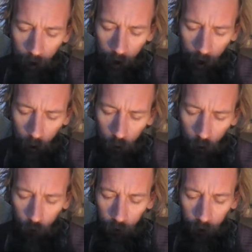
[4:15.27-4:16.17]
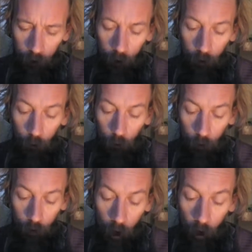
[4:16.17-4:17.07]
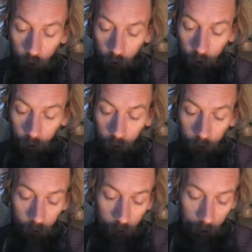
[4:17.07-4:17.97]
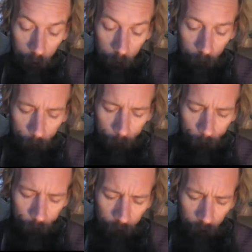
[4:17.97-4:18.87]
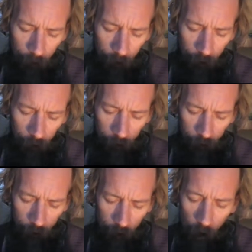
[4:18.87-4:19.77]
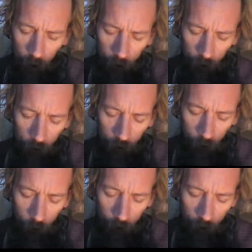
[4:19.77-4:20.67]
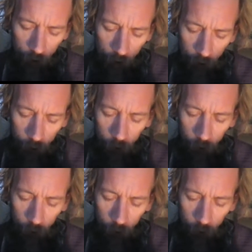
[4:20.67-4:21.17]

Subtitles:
How could he, your guardian, sleep? The guardian of Israel never